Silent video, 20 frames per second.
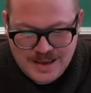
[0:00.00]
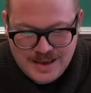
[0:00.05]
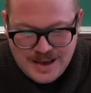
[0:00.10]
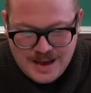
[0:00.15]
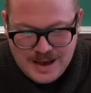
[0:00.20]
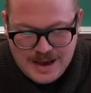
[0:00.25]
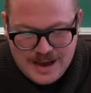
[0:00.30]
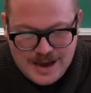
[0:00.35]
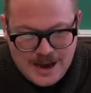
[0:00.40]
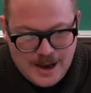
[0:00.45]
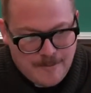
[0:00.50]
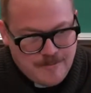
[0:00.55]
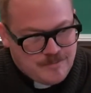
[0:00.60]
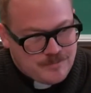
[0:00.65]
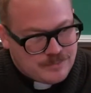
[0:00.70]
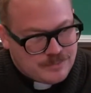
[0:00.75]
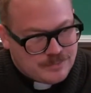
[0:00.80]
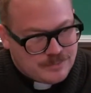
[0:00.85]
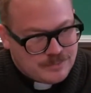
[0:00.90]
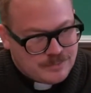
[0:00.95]

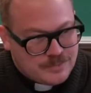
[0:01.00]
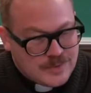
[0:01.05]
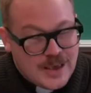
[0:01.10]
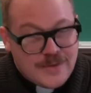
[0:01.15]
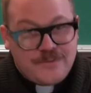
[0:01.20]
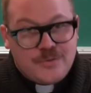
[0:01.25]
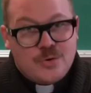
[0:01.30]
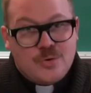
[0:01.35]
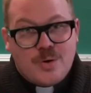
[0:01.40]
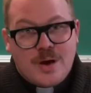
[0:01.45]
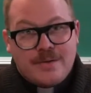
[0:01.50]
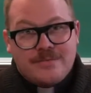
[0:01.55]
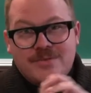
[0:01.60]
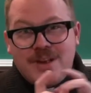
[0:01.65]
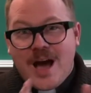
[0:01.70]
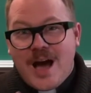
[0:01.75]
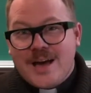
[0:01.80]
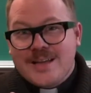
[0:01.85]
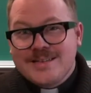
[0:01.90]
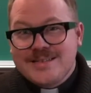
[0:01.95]
If you have
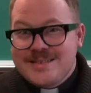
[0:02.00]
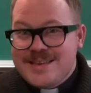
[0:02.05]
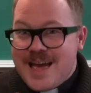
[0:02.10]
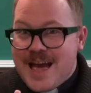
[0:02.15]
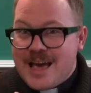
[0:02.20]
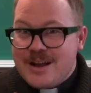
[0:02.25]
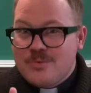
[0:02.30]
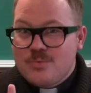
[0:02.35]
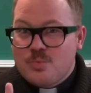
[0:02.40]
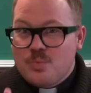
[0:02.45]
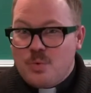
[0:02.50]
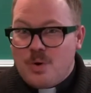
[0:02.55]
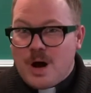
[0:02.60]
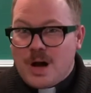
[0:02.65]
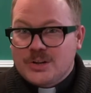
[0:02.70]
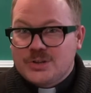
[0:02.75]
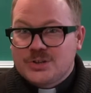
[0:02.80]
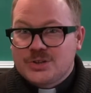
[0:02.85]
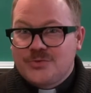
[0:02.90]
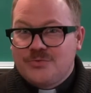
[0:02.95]
not yet
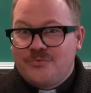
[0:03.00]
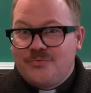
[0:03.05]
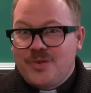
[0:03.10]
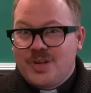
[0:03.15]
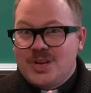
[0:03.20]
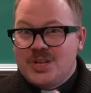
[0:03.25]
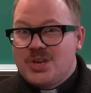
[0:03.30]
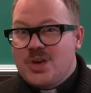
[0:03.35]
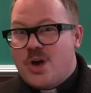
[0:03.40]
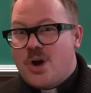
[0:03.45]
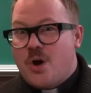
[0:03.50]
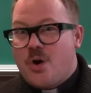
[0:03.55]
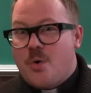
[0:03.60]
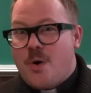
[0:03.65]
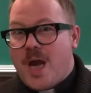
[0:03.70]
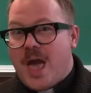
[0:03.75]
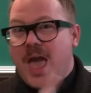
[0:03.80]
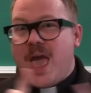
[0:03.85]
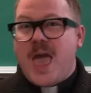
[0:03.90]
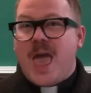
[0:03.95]
watched
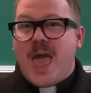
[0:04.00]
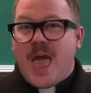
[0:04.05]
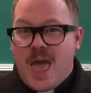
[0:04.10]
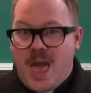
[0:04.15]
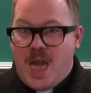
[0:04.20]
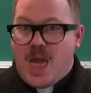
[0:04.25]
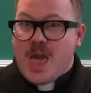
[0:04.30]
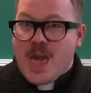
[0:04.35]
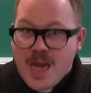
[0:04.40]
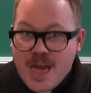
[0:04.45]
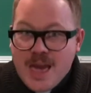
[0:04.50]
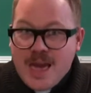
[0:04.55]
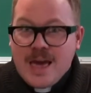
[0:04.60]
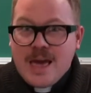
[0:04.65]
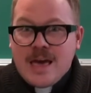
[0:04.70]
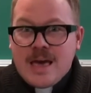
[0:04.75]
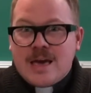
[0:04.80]
video A,